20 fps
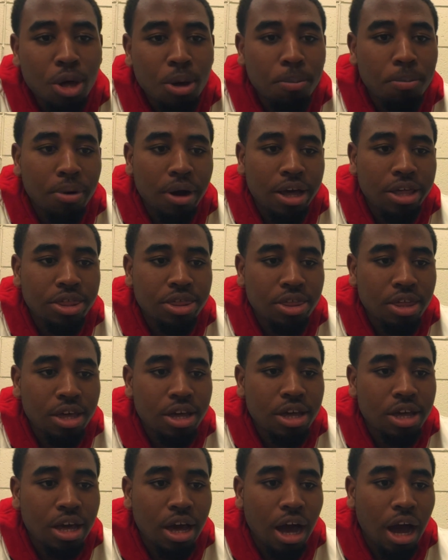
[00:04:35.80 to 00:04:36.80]
but I
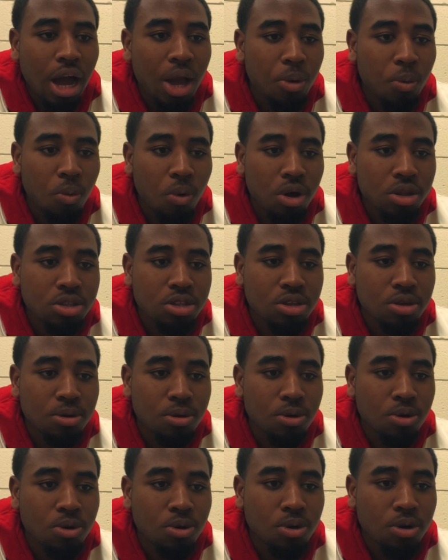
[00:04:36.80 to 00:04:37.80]
think I want
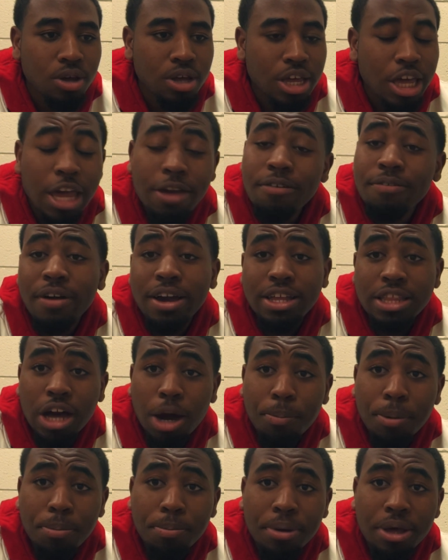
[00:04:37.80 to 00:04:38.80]
to, even if I can
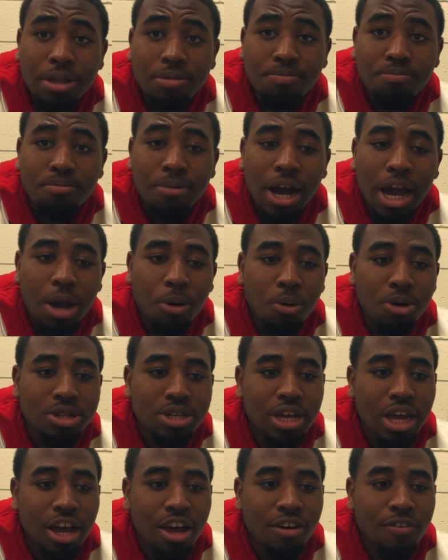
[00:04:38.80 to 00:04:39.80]
help a bit, I want
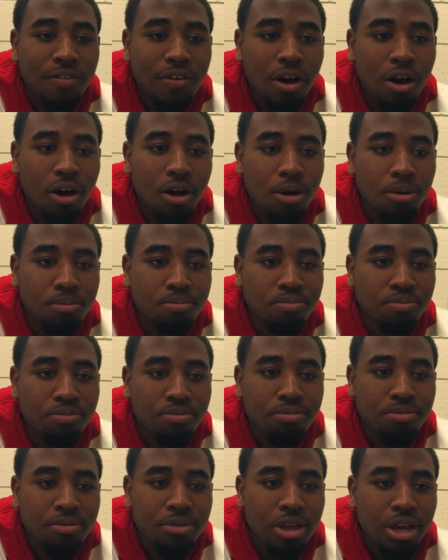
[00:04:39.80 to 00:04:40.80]
to kind of
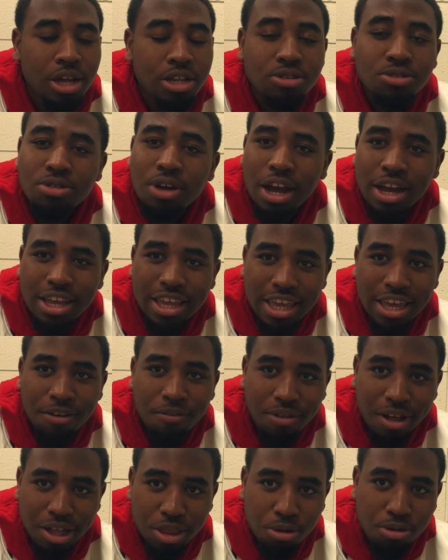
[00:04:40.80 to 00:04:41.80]
try and give
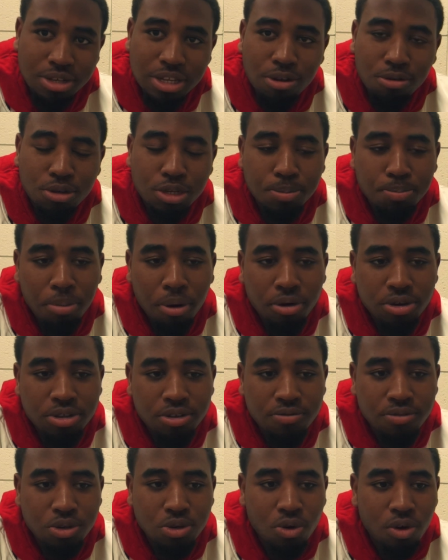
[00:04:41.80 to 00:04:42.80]
like those little sparks
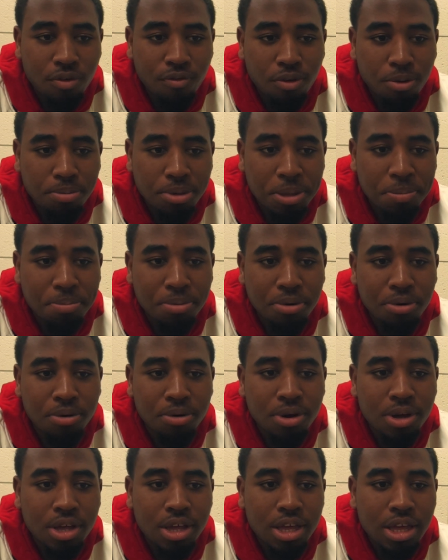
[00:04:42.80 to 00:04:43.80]
of joy for people.
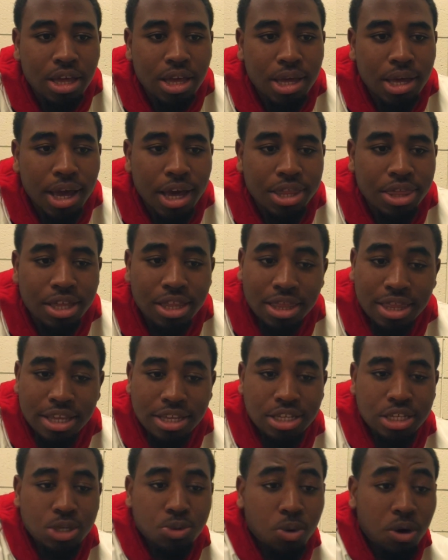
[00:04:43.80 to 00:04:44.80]
I think
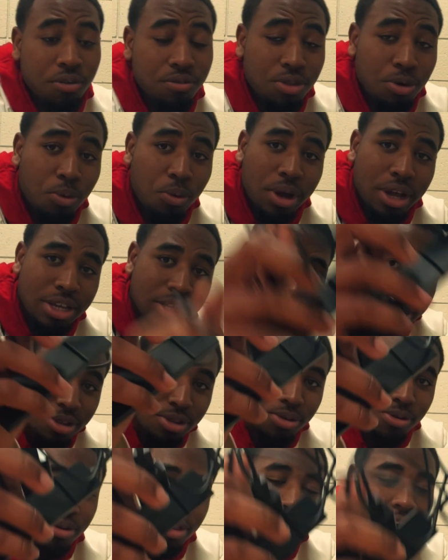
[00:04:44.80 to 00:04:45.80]
this is one of the ways to
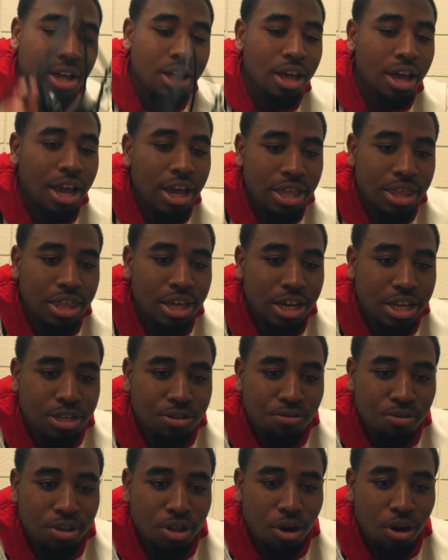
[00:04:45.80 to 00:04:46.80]
do that. I think it's
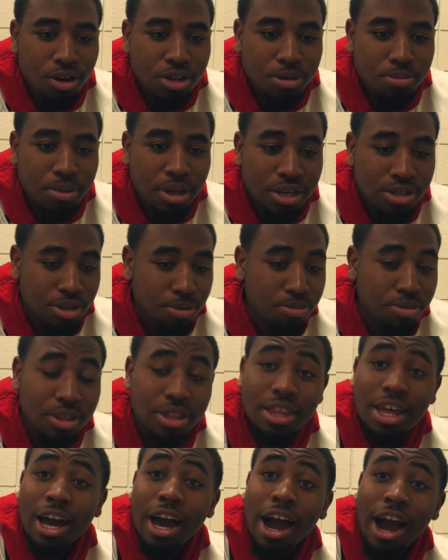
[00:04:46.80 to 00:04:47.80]
really awesome. That's something
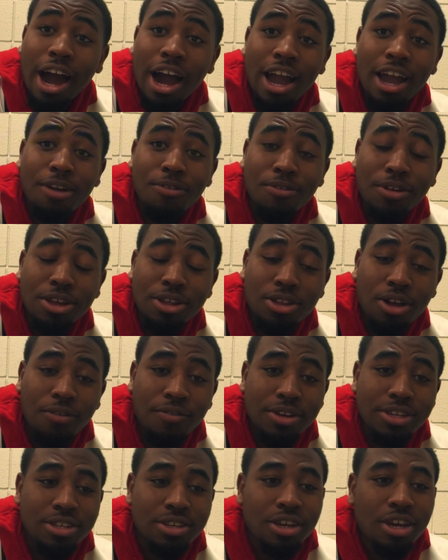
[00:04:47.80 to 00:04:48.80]
that I really love
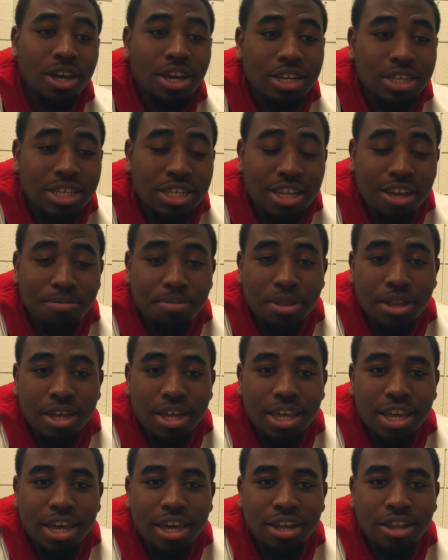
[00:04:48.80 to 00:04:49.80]
since I've been a
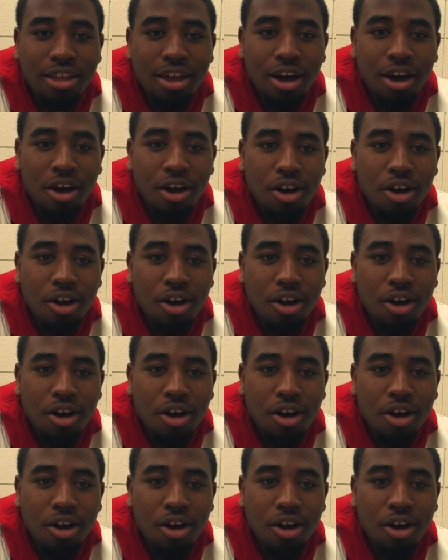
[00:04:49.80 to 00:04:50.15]
kid.